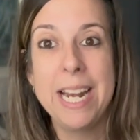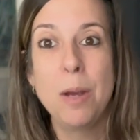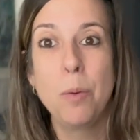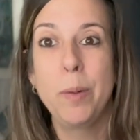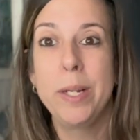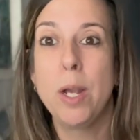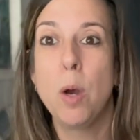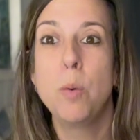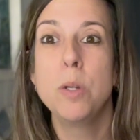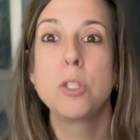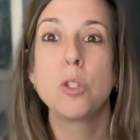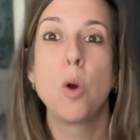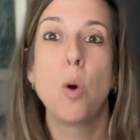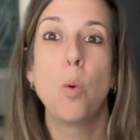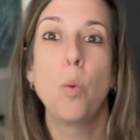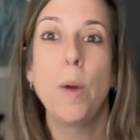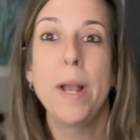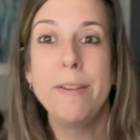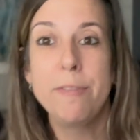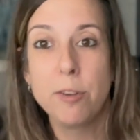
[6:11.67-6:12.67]
and we always go
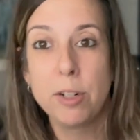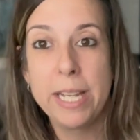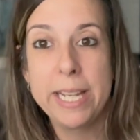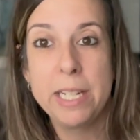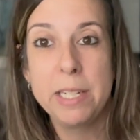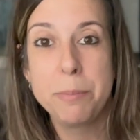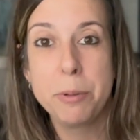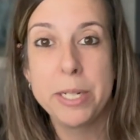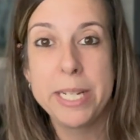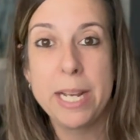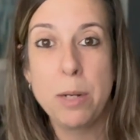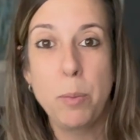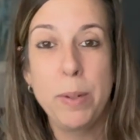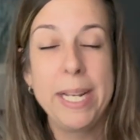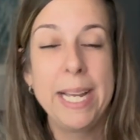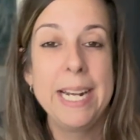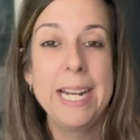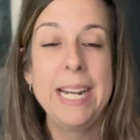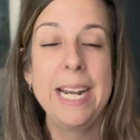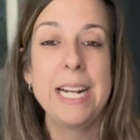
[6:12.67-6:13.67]
away for Labor Day
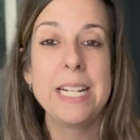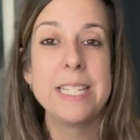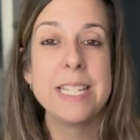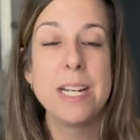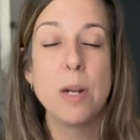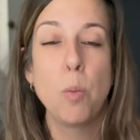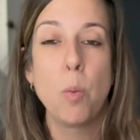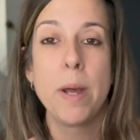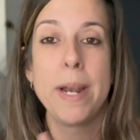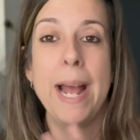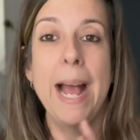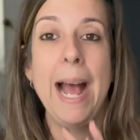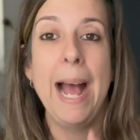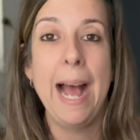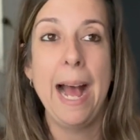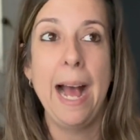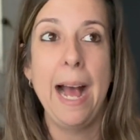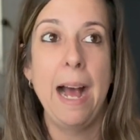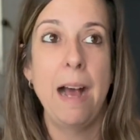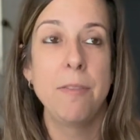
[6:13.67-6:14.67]
weekend, and I didn't want to
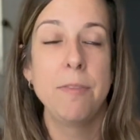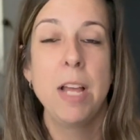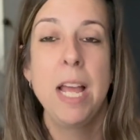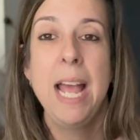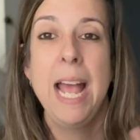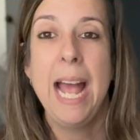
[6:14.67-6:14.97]
have